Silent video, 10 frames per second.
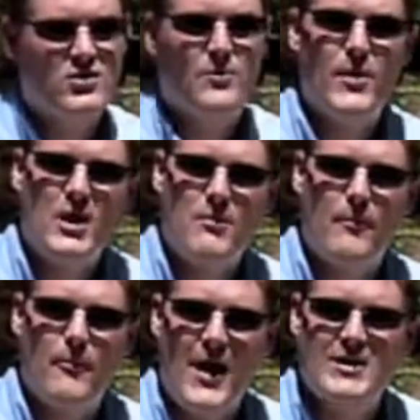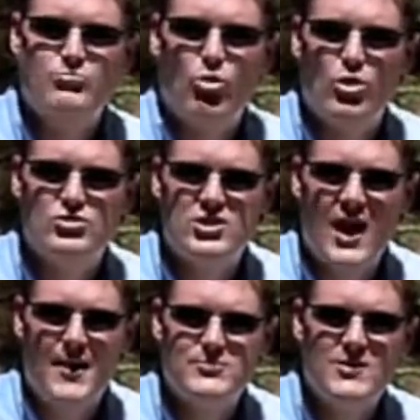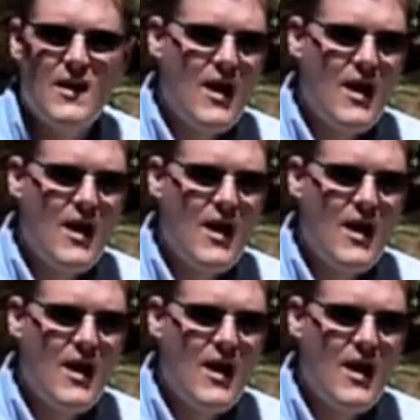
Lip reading: You can pick them up at Bass Pro Shops.